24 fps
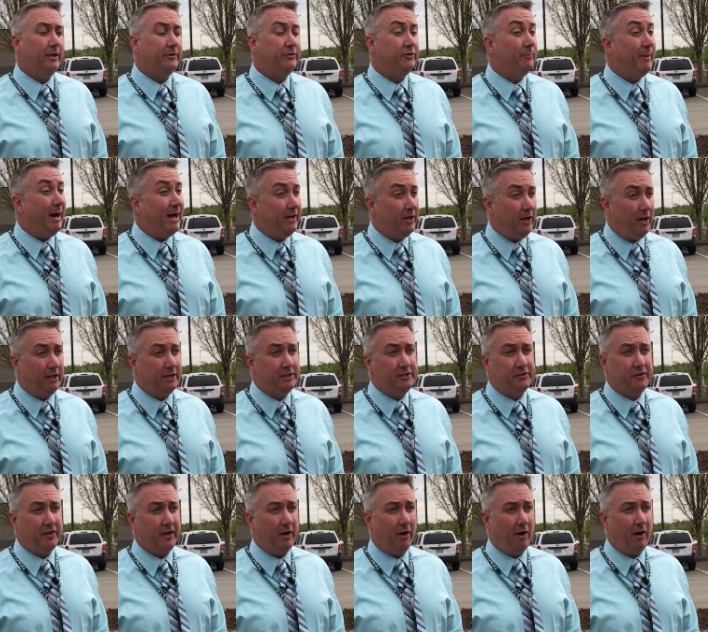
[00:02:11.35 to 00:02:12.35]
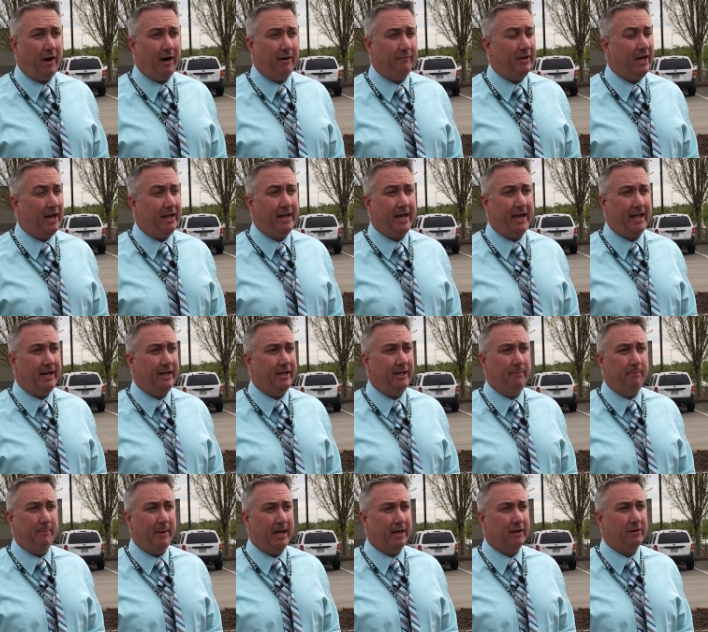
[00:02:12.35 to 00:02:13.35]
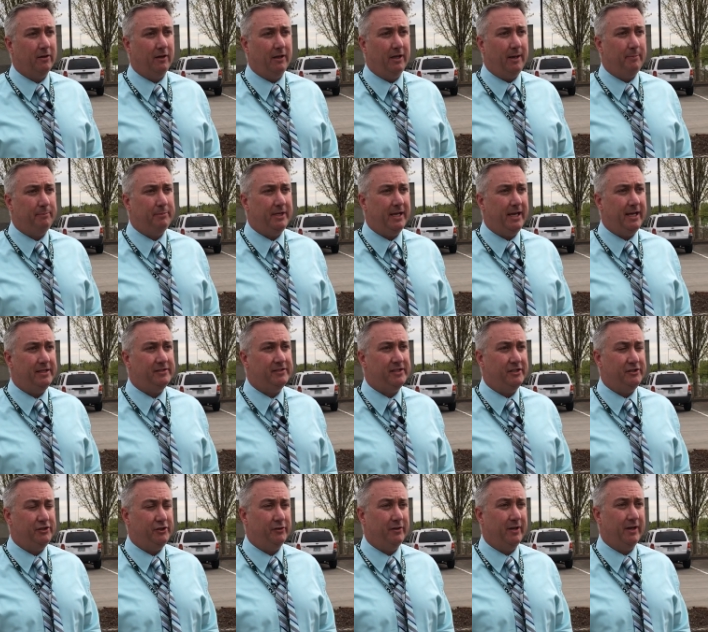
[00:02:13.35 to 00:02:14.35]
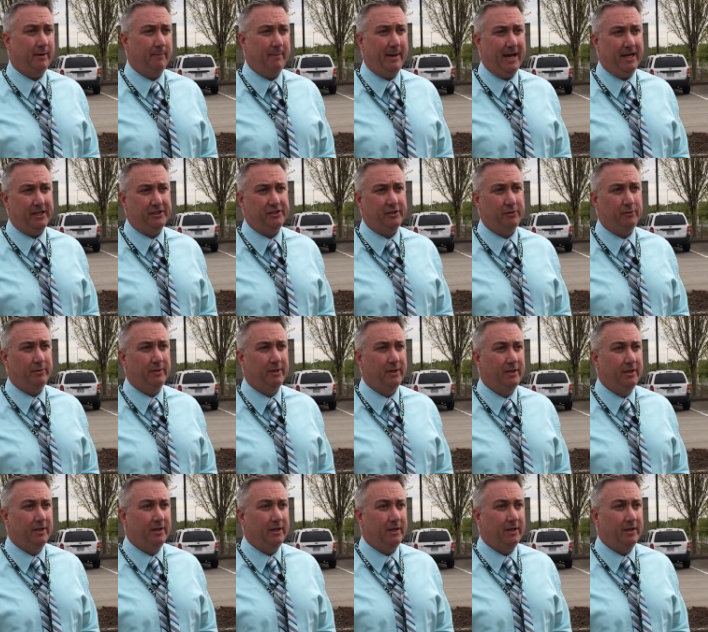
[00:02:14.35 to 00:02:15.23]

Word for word: To my knowledge, they are. I've not had any medical updates, as you can imagine,